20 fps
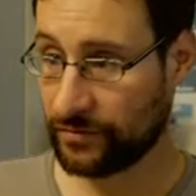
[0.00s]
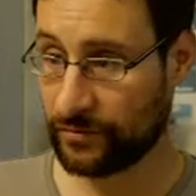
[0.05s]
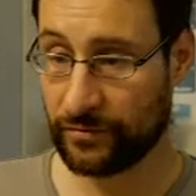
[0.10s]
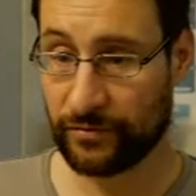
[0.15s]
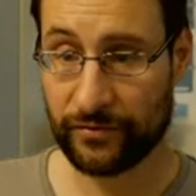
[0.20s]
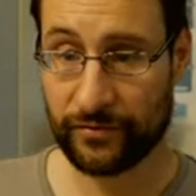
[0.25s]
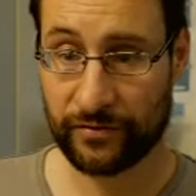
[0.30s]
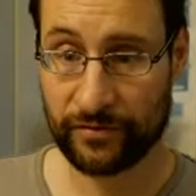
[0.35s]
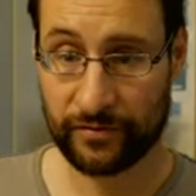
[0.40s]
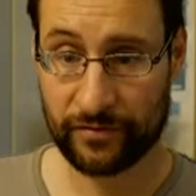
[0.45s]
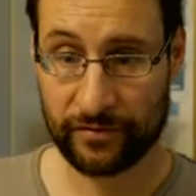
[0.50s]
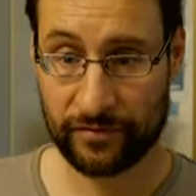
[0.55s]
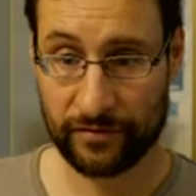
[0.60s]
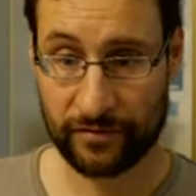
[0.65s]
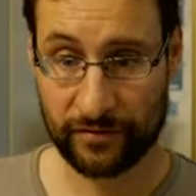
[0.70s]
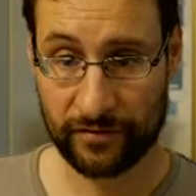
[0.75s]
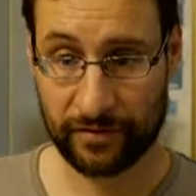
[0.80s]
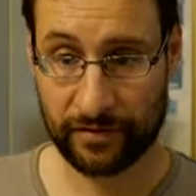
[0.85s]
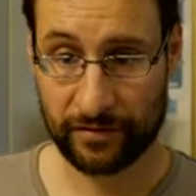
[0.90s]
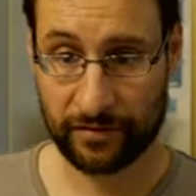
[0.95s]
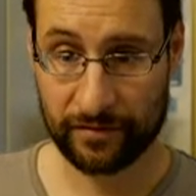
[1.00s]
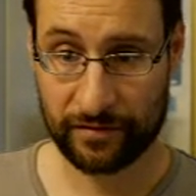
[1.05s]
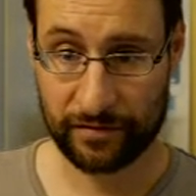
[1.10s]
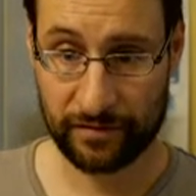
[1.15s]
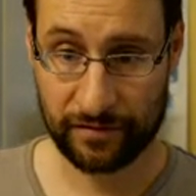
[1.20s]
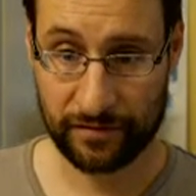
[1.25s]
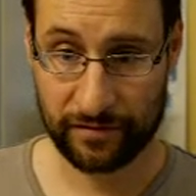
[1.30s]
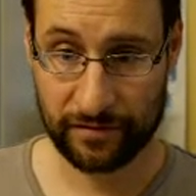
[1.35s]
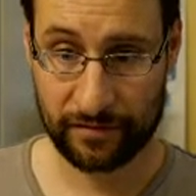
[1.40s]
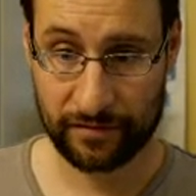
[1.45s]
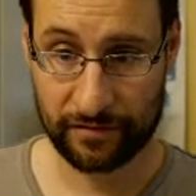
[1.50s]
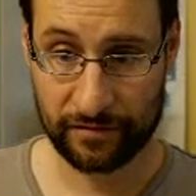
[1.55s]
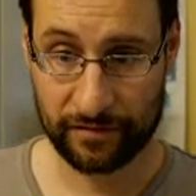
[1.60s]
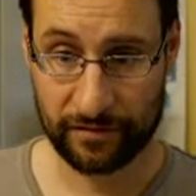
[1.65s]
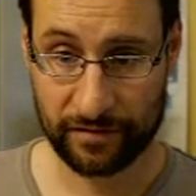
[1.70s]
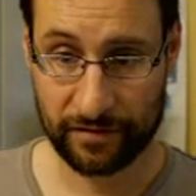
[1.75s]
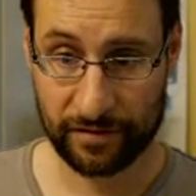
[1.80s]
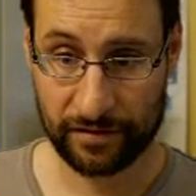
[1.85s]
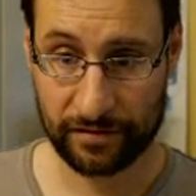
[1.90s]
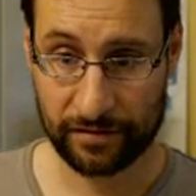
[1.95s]
use that as a
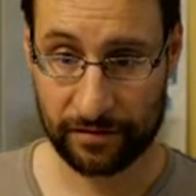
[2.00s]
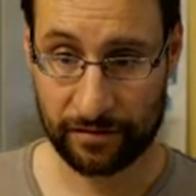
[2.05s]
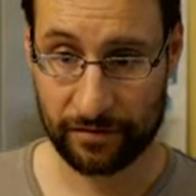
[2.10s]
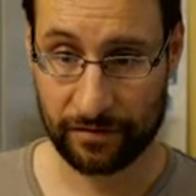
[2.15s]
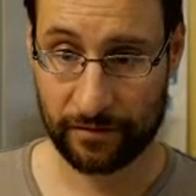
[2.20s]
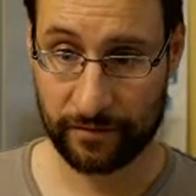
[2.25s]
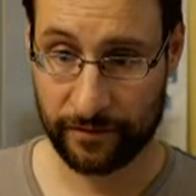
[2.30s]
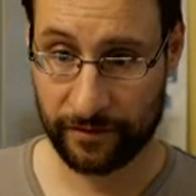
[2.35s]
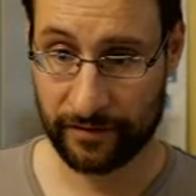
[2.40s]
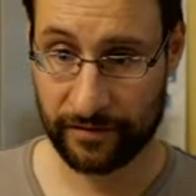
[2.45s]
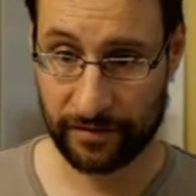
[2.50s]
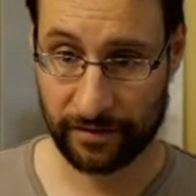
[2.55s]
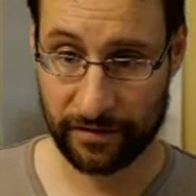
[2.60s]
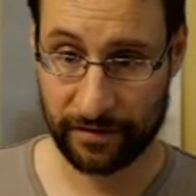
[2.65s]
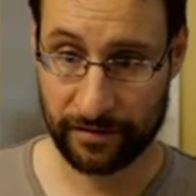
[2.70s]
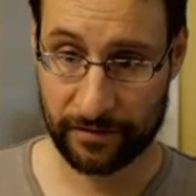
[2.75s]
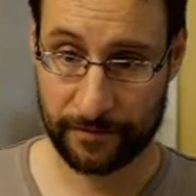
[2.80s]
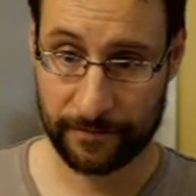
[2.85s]
title, obviously.